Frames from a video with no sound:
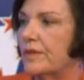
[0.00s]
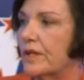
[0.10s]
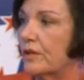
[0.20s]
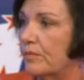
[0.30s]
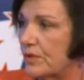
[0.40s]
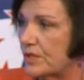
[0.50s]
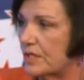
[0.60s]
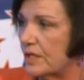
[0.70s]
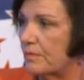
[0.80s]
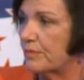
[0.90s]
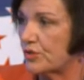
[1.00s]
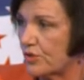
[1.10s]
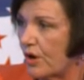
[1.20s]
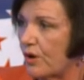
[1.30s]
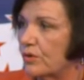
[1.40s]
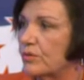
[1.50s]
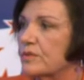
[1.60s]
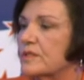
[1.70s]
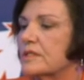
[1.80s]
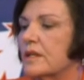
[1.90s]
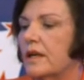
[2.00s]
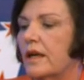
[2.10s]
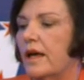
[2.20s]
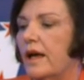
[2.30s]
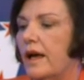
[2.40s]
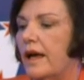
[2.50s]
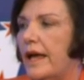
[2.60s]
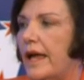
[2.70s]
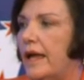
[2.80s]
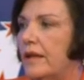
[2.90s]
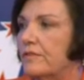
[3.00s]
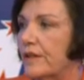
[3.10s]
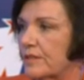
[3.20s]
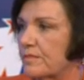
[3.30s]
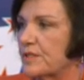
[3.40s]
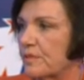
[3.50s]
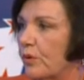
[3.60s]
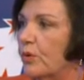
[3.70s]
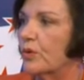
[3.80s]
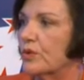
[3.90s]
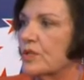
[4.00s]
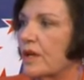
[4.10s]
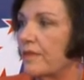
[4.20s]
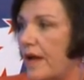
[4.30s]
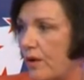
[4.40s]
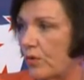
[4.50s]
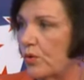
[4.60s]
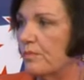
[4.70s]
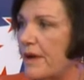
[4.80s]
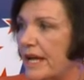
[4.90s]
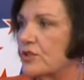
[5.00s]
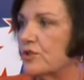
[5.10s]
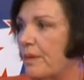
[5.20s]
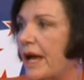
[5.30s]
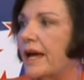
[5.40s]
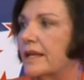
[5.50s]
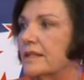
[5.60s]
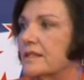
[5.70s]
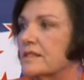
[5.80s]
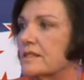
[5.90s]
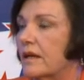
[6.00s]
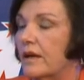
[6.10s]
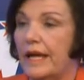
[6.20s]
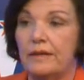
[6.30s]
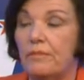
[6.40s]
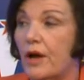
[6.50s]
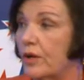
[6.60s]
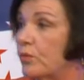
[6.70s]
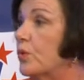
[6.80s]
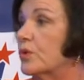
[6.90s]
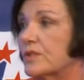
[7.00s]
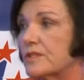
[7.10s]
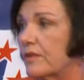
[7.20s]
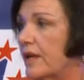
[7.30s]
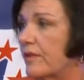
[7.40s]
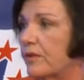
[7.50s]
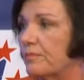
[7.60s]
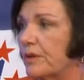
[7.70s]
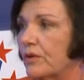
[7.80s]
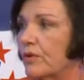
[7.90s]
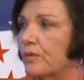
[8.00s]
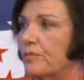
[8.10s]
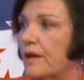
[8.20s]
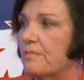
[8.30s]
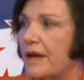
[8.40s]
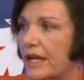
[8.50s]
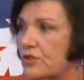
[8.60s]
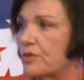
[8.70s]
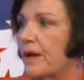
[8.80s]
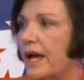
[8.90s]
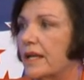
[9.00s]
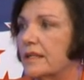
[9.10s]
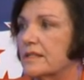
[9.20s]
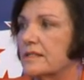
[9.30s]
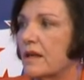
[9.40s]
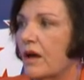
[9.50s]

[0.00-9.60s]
the community patrols, uh, and victim support. They are all major partners, uh, and Maori Wardens are the other big group. They're major partners